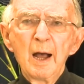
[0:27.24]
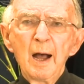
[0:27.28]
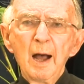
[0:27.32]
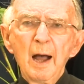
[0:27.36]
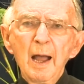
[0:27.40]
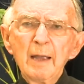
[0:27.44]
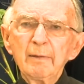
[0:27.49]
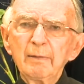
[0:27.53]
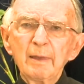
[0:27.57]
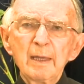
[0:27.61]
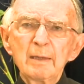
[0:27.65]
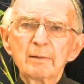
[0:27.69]

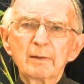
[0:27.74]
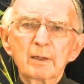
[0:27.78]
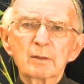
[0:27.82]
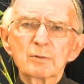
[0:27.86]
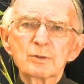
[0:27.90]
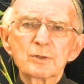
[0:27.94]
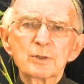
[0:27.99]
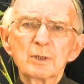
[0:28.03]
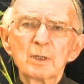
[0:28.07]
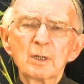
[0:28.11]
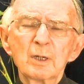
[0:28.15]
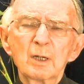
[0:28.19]
I think
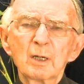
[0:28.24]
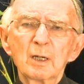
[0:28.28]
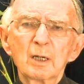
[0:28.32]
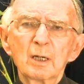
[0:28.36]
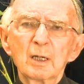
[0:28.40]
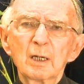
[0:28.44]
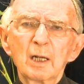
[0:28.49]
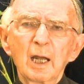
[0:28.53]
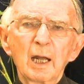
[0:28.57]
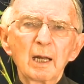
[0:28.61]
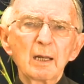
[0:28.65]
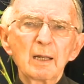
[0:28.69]
there's
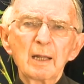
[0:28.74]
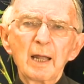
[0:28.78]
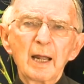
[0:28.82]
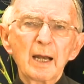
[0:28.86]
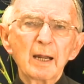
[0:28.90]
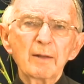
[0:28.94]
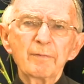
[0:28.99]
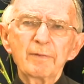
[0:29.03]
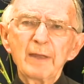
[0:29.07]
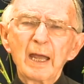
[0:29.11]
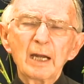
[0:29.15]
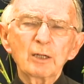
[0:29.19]
a lot
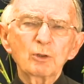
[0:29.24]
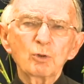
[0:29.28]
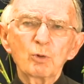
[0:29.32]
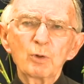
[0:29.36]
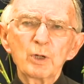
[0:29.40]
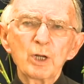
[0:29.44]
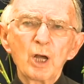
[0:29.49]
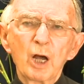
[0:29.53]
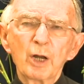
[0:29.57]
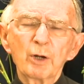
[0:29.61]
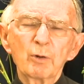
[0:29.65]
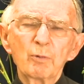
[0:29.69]
of that
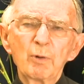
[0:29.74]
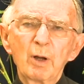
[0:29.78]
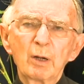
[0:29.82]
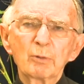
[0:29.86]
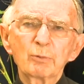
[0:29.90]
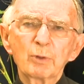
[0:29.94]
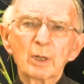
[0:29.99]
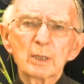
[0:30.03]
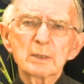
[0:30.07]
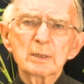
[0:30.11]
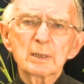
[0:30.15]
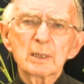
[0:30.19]
going on
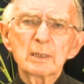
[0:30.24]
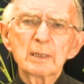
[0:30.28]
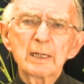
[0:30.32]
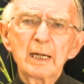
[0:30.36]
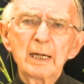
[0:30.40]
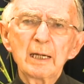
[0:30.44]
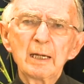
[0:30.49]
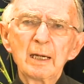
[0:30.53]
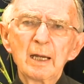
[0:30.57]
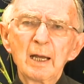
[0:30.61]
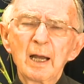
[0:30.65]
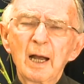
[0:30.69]
around us
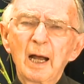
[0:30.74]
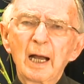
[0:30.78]
today.